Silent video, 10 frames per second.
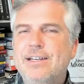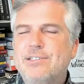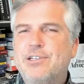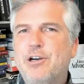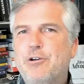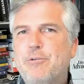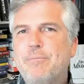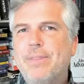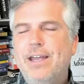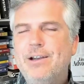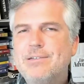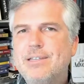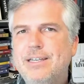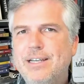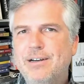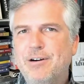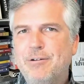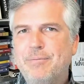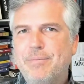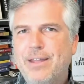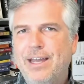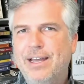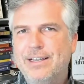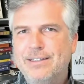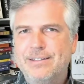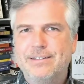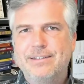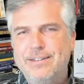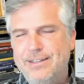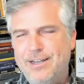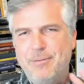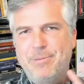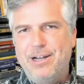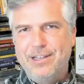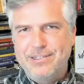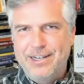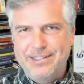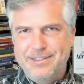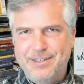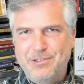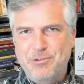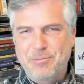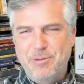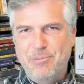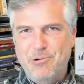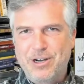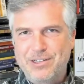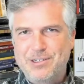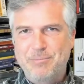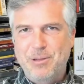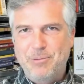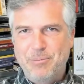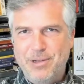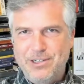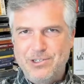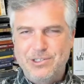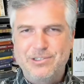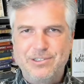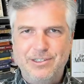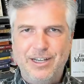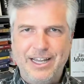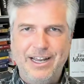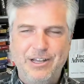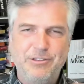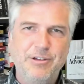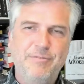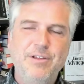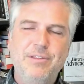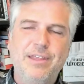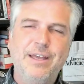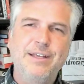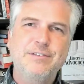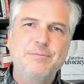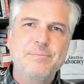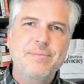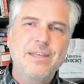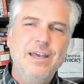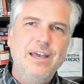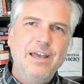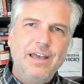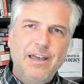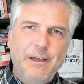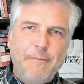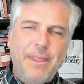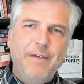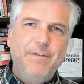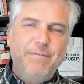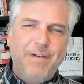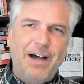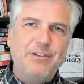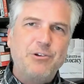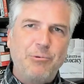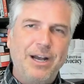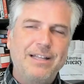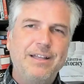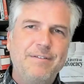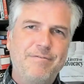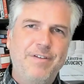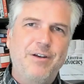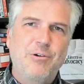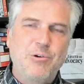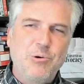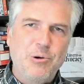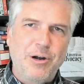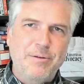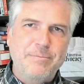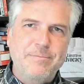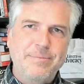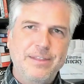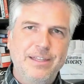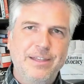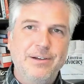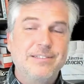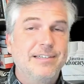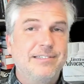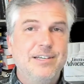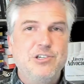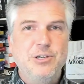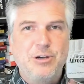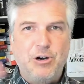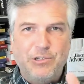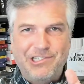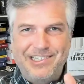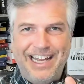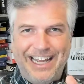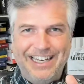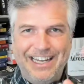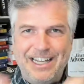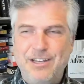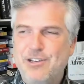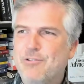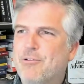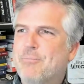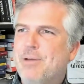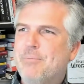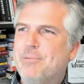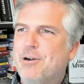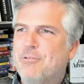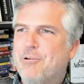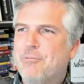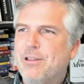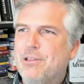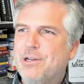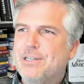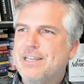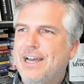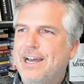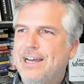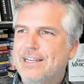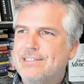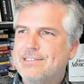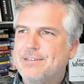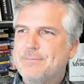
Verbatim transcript: So here's the deal, and and I apologize that this will be boring some people, but just I got to go through a few things. If you file directly in federal court, there's this issue called standing. And you remember when we looked at